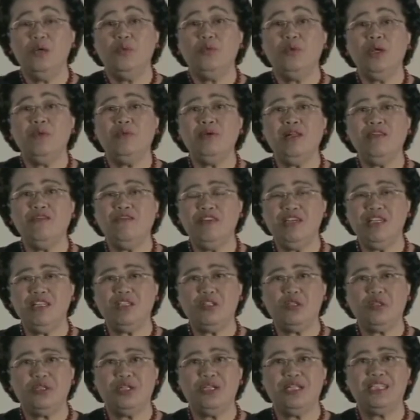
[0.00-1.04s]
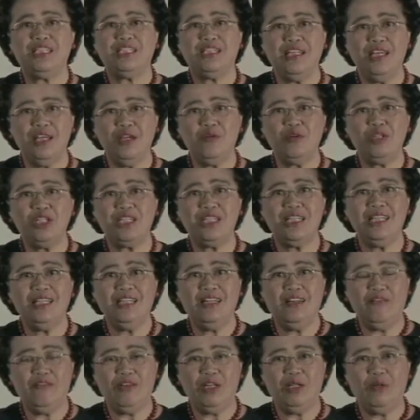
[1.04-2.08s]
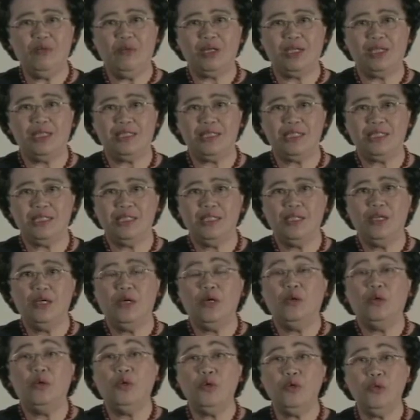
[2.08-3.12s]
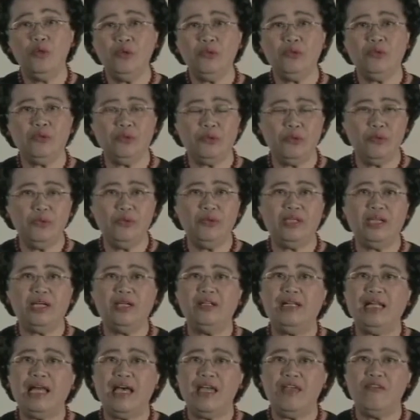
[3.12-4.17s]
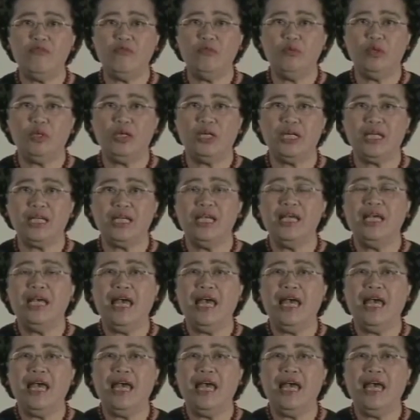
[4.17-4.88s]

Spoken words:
we will feature distinguished individuals who, through their life work,